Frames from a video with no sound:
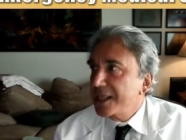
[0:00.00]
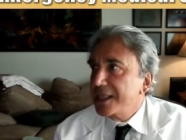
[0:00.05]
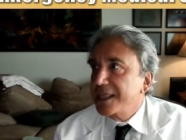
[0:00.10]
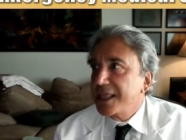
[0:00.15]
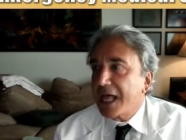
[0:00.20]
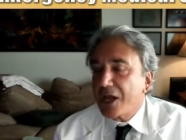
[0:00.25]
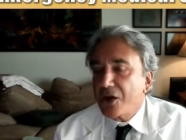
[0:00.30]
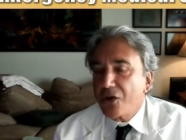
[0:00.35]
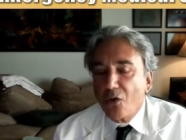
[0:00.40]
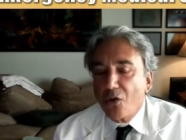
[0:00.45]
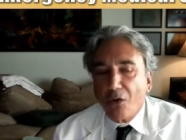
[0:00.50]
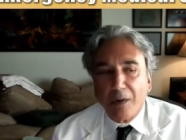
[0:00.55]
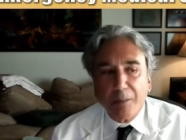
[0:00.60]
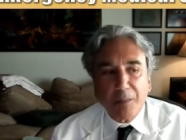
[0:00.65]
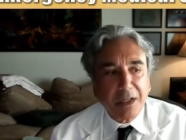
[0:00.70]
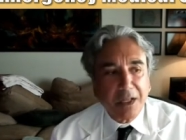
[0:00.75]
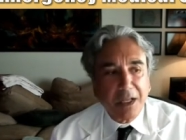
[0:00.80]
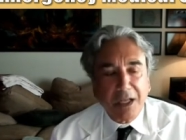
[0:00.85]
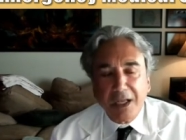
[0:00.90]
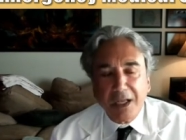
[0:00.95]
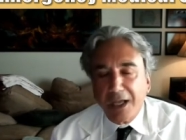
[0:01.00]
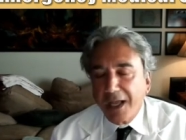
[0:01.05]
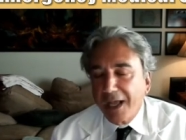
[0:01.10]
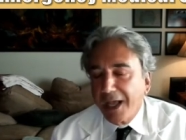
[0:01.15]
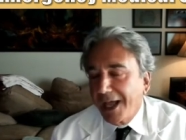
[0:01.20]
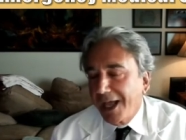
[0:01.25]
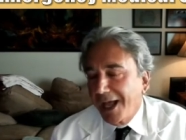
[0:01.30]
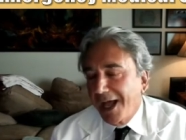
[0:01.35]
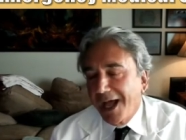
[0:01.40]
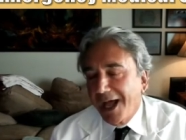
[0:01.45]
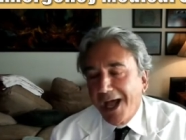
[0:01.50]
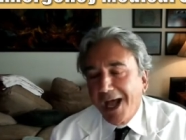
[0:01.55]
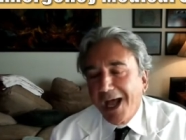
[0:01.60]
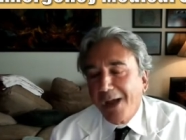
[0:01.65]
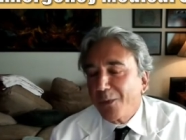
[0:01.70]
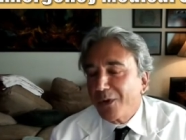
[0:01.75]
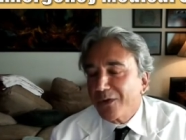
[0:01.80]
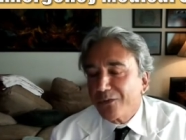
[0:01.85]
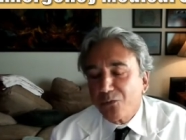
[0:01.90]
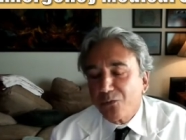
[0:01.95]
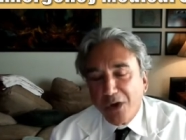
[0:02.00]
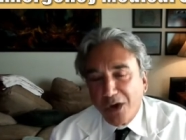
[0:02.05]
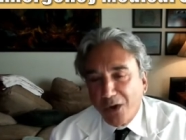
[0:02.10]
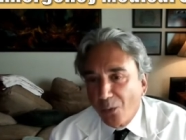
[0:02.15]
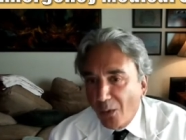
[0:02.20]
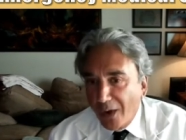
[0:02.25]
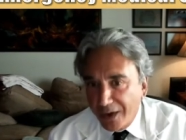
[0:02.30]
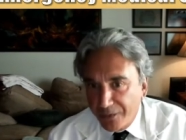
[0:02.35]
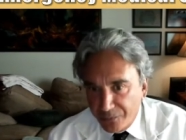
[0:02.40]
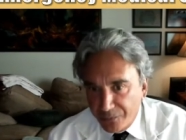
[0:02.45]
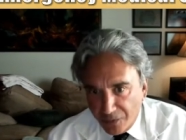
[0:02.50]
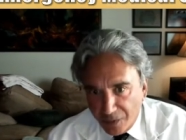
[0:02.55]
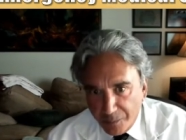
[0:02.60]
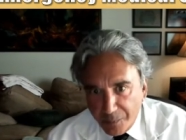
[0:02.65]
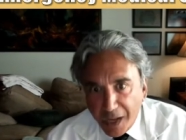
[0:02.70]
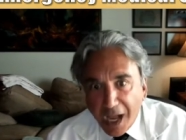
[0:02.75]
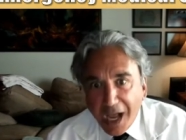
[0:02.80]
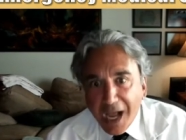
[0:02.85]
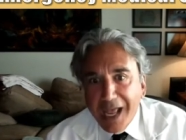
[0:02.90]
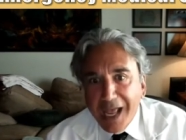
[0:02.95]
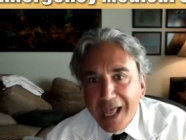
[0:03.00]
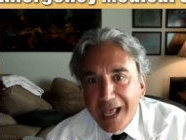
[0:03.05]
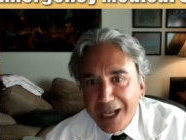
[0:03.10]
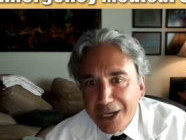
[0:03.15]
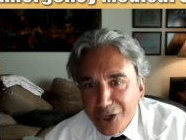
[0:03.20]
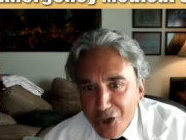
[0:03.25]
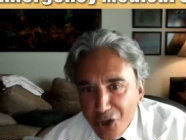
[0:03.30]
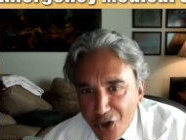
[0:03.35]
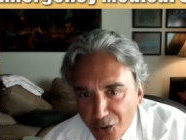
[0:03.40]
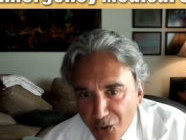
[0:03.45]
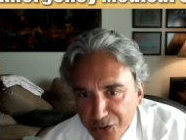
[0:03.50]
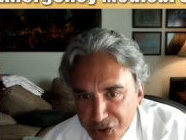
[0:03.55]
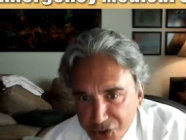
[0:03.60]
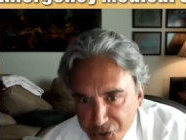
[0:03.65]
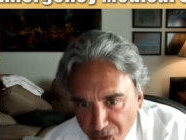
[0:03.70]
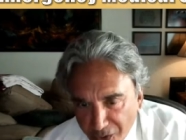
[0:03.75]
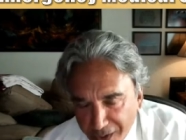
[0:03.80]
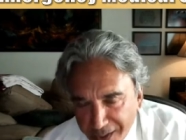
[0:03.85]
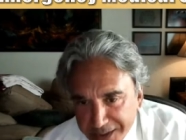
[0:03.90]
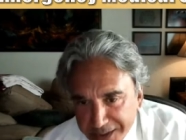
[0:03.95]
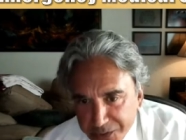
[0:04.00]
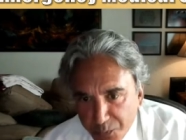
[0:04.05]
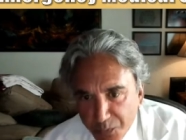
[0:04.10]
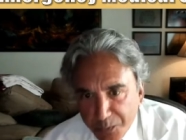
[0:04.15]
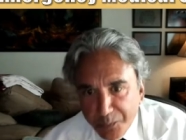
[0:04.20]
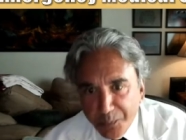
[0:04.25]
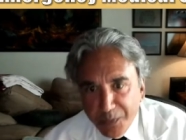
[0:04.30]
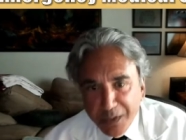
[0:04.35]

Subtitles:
that normally I would have run away from. I had no choice. When